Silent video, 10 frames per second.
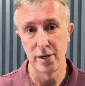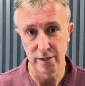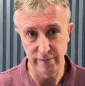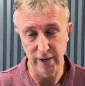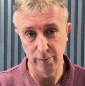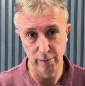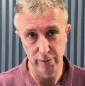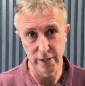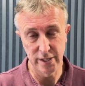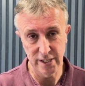develop
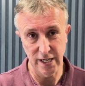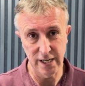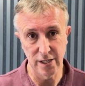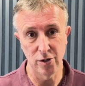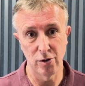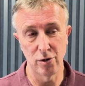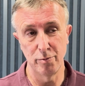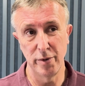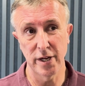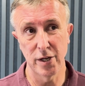a design or
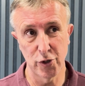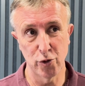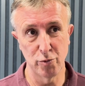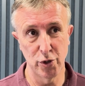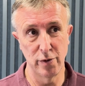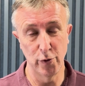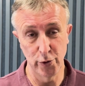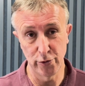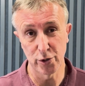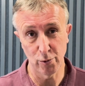make an assumption of
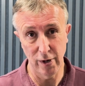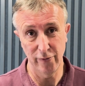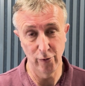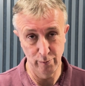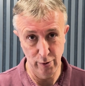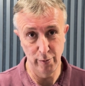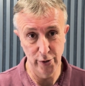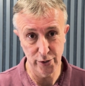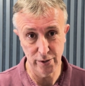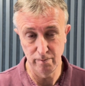100 square foot per
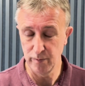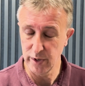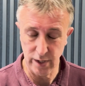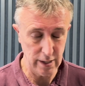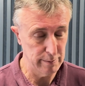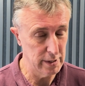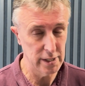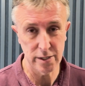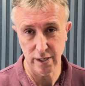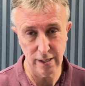person. It can be
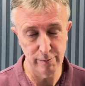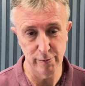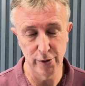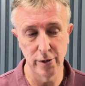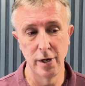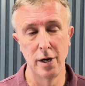less, it can be more.